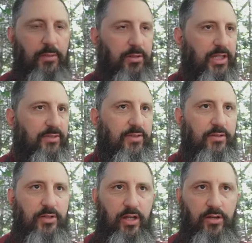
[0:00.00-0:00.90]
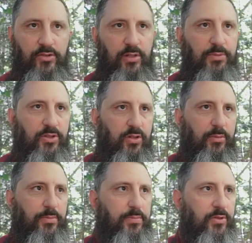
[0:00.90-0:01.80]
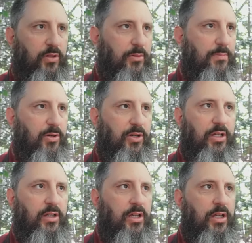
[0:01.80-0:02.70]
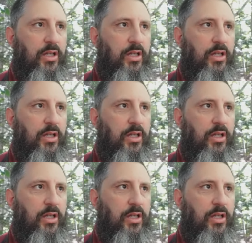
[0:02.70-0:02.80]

I believe that Donald Trump is going to be, going to be put in,